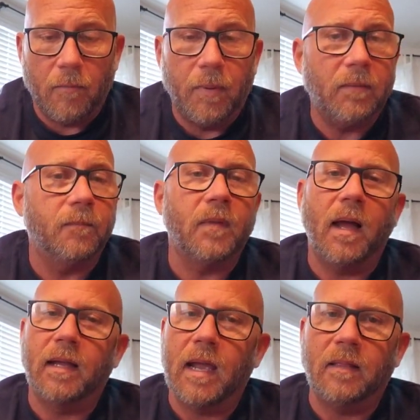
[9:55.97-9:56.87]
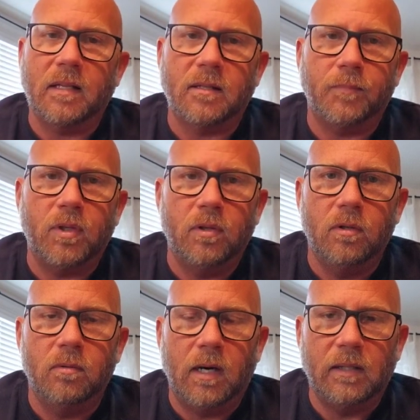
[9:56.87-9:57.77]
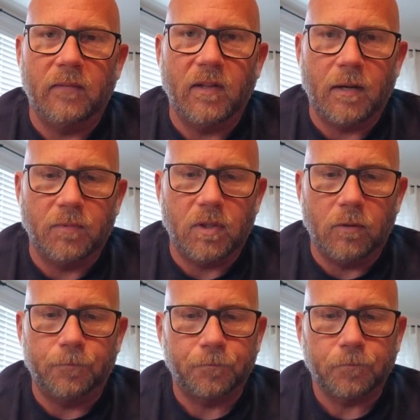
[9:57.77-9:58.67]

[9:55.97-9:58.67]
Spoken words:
But again, that's up to you. I leave that up to you.